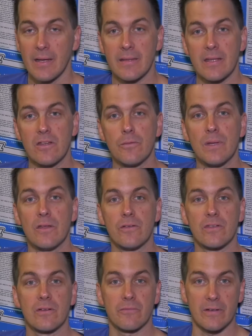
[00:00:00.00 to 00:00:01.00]
then you've been
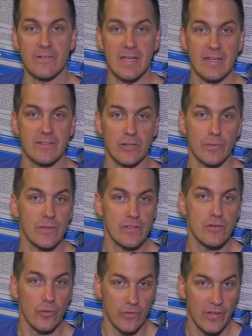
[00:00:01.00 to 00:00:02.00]
using a reef tank salt
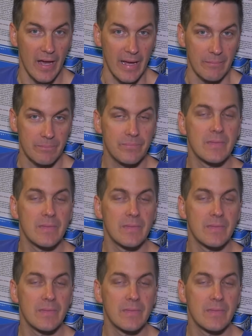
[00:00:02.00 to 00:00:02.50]
this whole time.